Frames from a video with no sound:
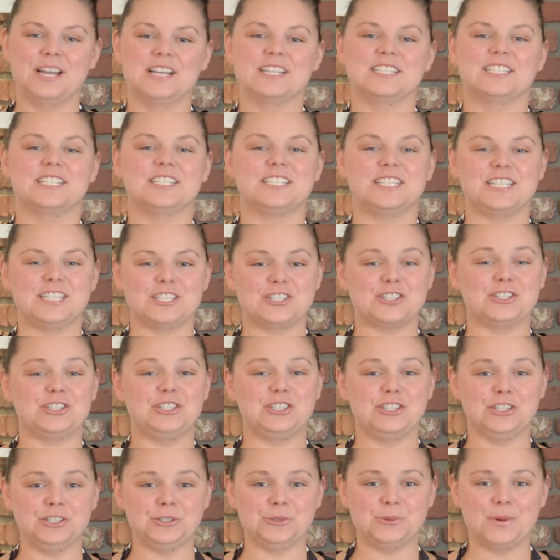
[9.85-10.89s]
to teach
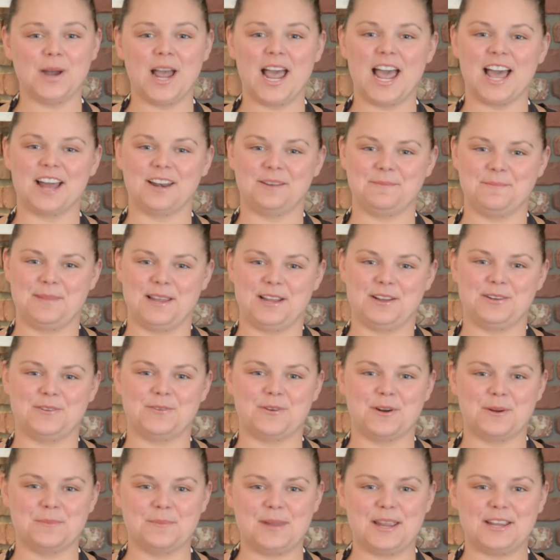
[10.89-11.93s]
you how to make
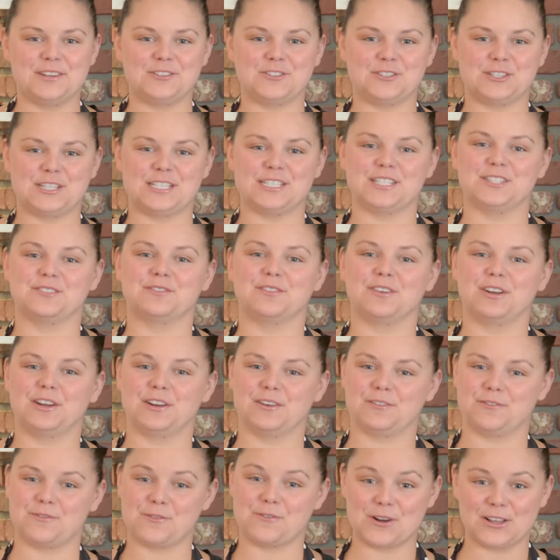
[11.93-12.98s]
gourmet treats for
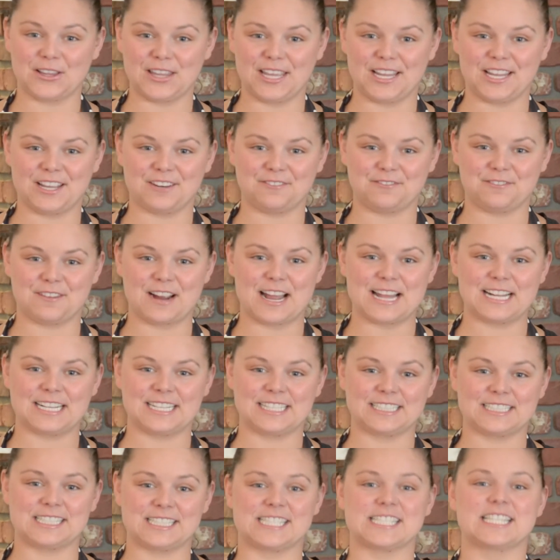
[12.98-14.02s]
your four-legged
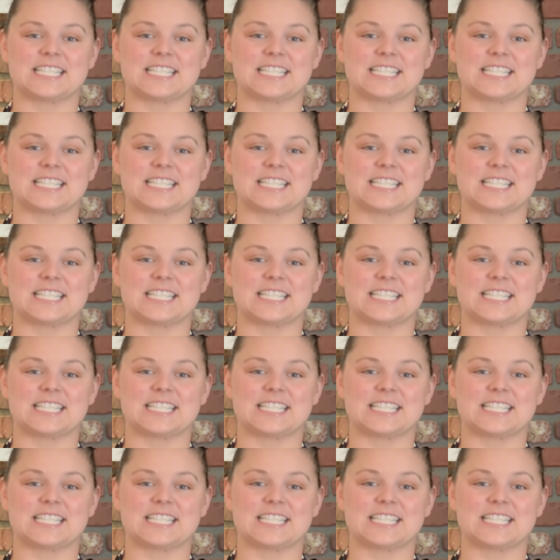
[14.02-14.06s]
friends.